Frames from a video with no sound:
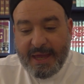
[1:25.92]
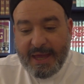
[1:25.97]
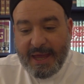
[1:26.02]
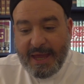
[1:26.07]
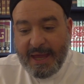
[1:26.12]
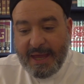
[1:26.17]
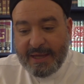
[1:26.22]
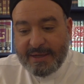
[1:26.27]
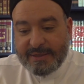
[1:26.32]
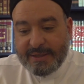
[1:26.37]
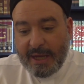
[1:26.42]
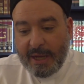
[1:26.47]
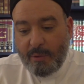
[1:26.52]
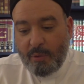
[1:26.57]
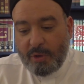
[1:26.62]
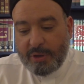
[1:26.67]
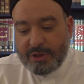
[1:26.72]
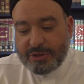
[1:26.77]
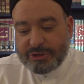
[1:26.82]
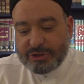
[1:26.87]
And I
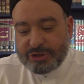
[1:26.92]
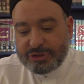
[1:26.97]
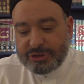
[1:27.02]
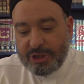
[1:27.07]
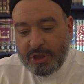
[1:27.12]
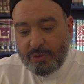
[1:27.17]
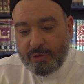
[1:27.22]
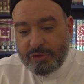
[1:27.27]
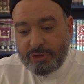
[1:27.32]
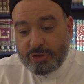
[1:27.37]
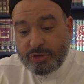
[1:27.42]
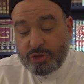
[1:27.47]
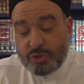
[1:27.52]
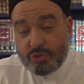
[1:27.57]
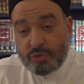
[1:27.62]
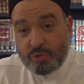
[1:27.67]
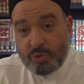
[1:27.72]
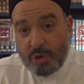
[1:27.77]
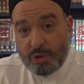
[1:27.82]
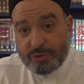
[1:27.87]
wanted to share with you
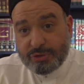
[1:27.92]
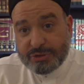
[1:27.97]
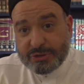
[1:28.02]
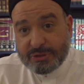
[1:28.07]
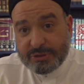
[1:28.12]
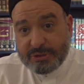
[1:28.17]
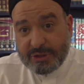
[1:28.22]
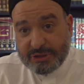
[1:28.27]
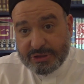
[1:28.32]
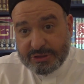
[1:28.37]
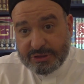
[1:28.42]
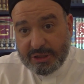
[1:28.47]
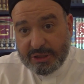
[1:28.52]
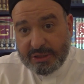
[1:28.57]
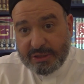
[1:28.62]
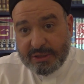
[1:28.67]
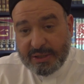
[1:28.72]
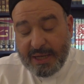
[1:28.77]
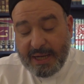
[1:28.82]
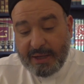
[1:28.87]
two quotes that
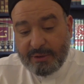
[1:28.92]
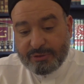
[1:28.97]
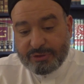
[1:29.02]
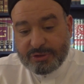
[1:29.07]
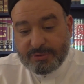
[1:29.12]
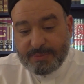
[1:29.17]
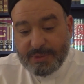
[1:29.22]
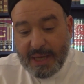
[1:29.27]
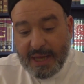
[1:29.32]
stuck out to me.